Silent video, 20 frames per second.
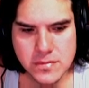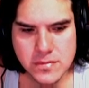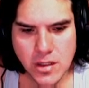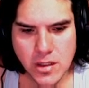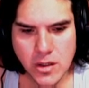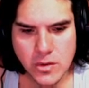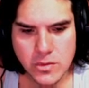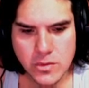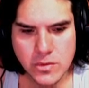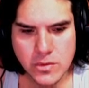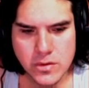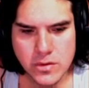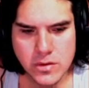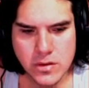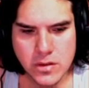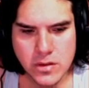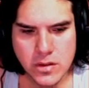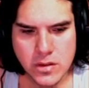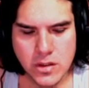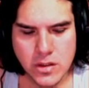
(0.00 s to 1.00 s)
Oh.
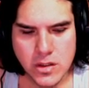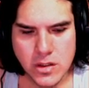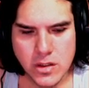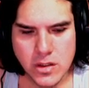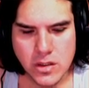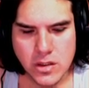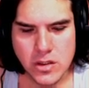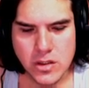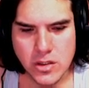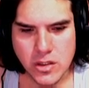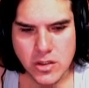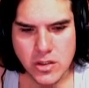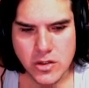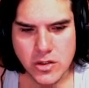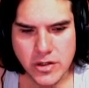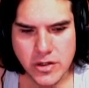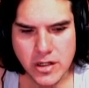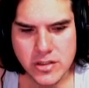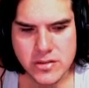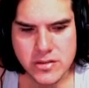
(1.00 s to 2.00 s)
You're
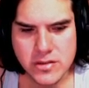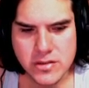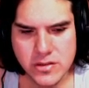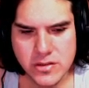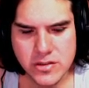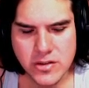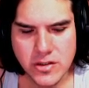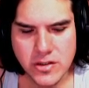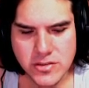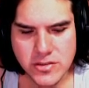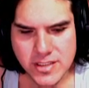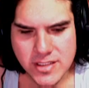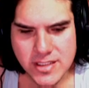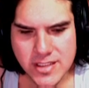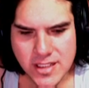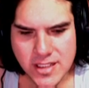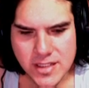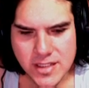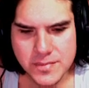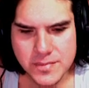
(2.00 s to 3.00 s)
going to, you're going to tell,
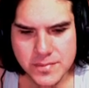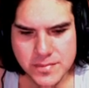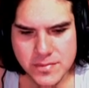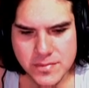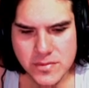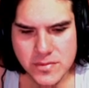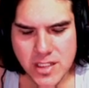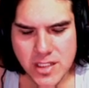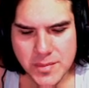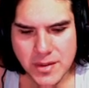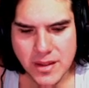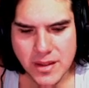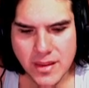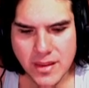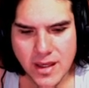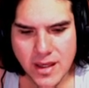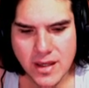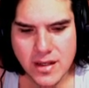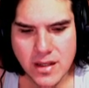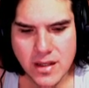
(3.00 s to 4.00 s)
tell him? Not about
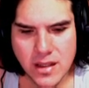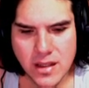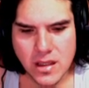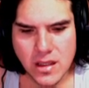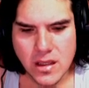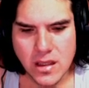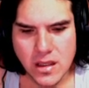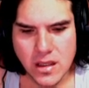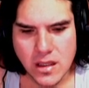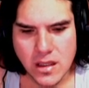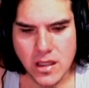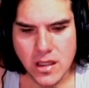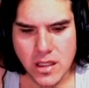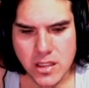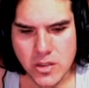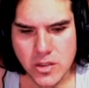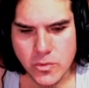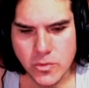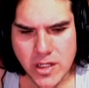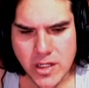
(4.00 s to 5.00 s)
that.
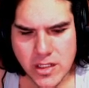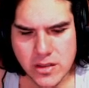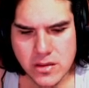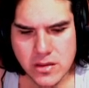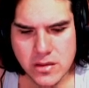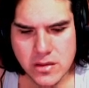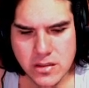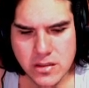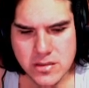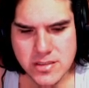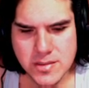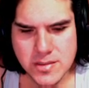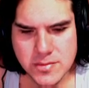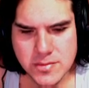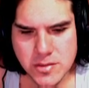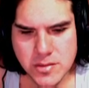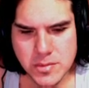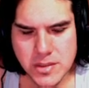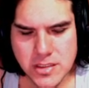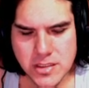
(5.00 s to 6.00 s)
There really does seem
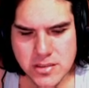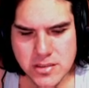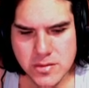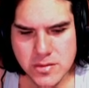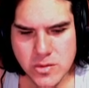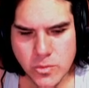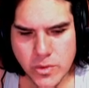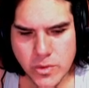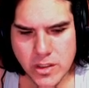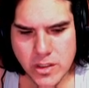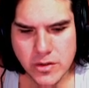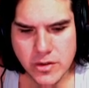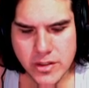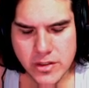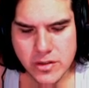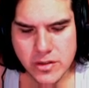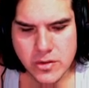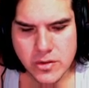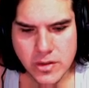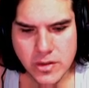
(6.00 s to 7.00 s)
to be something weird going
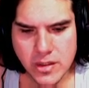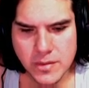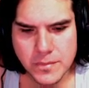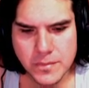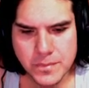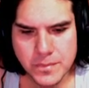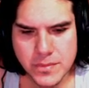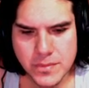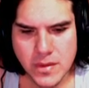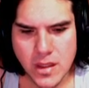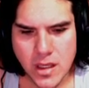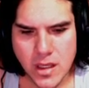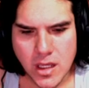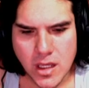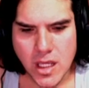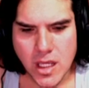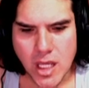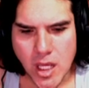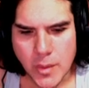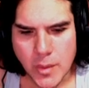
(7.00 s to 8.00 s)
on with him.
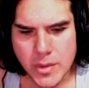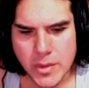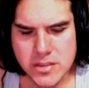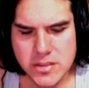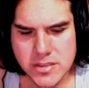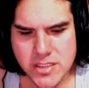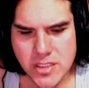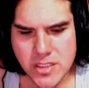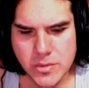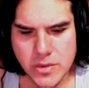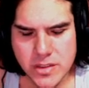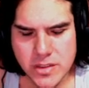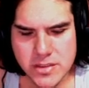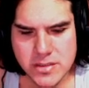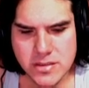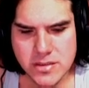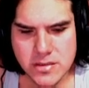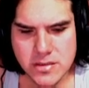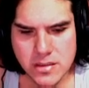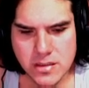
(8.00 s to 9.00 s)
I want to see
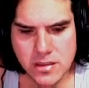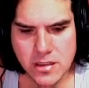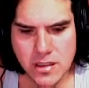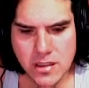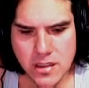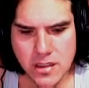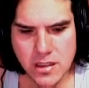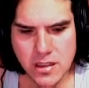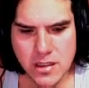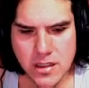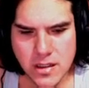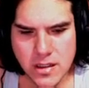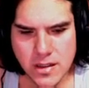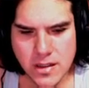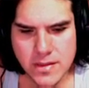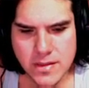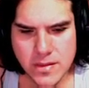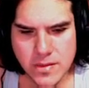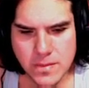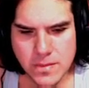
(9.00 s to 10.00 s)
what's uh,
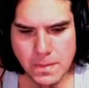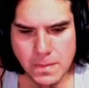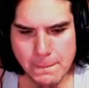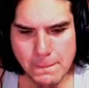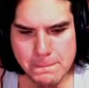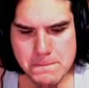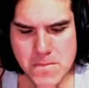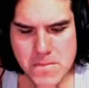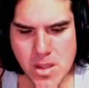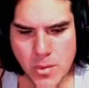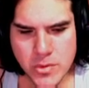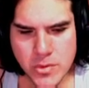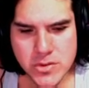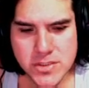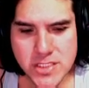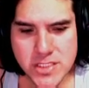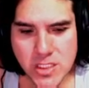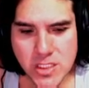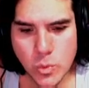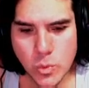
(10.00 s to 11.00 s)
I want to
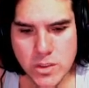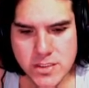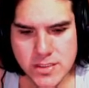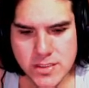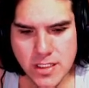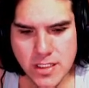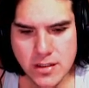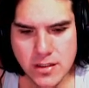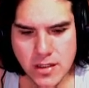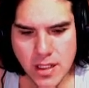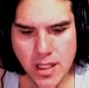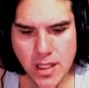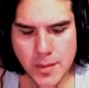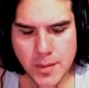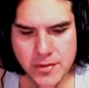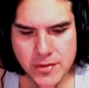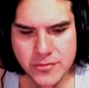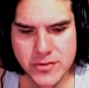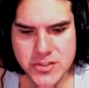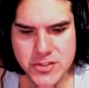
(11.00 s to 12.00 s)
see what's that
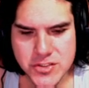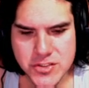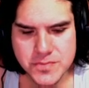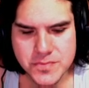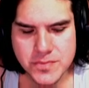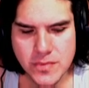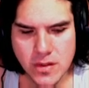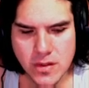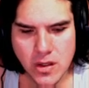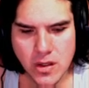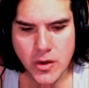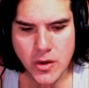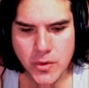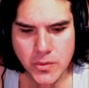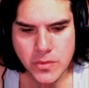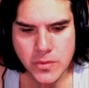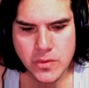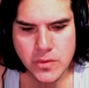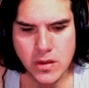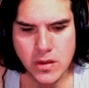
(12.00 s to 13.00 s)
about first. Oh.